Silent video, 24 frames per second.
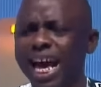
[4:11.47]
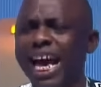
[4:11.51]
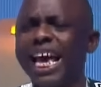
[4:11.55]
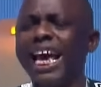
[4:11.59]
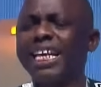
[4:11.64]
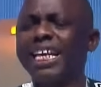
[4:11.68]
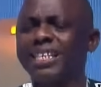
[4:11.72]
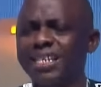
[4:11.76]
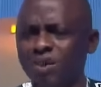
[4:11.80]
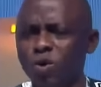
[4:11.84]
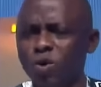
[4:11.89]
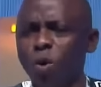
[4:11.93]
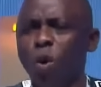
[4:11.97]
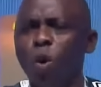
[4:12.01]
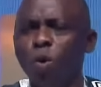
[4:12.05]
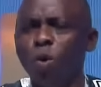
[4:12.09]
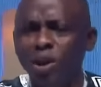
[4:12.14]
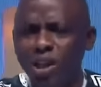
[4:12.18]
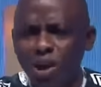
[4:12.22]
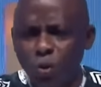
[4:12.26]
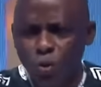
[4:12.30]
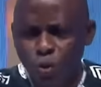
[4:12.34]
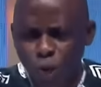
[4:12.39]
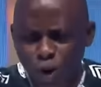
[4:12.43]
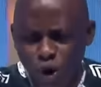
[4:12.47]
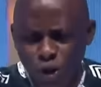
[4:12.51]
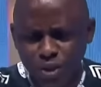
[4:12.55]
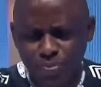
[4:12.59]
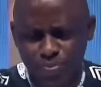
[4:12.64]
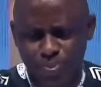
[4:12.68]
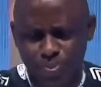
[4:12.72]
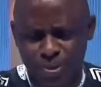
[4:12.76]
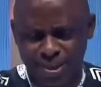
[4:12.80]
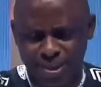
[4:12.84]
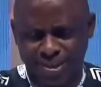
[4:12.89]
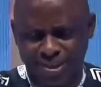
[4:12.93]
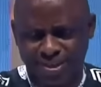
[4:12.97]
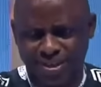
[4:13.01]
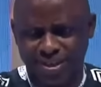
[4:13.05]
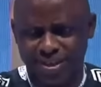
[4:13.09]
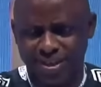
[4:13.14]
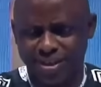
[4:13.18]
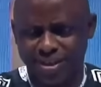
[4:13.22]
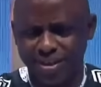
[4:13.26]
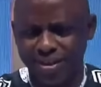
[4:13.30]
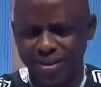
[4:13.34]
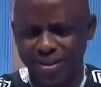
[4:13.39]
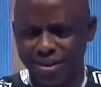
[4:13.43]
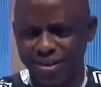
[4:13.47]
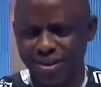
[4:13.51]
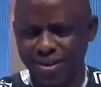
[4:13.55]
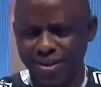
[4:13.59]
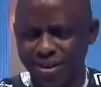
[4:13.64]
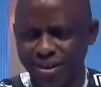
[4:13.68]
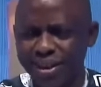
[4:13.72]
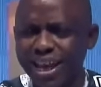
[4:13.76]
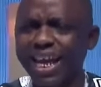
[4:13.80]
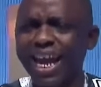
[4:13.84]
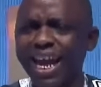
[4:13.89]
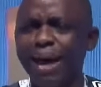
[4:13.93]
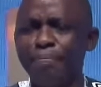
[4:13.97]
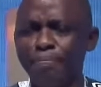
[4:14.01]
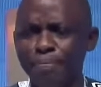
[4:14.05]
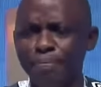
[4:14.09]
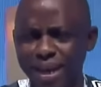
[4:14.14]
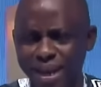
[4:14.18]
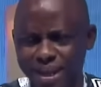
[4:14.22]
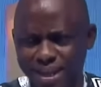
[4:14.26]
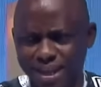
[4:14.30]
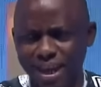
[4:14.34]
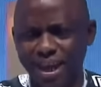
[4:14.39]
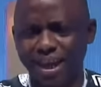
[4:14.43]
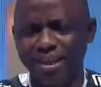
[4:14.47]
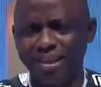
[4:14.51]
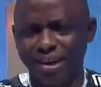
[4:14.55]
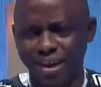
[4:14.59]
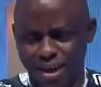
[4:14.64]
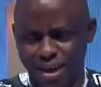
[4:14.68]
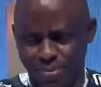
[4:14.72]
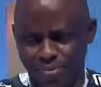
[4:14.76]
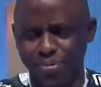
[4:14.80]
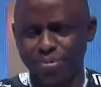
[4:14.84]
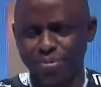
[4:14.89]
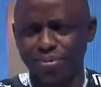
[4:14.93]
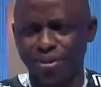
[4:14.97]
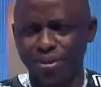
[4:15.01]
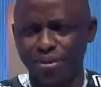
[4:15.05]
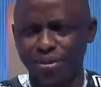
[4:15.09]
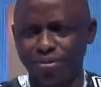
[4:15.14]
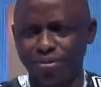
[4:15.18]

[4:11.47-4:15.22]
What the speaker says: It is only one person that can make that happen.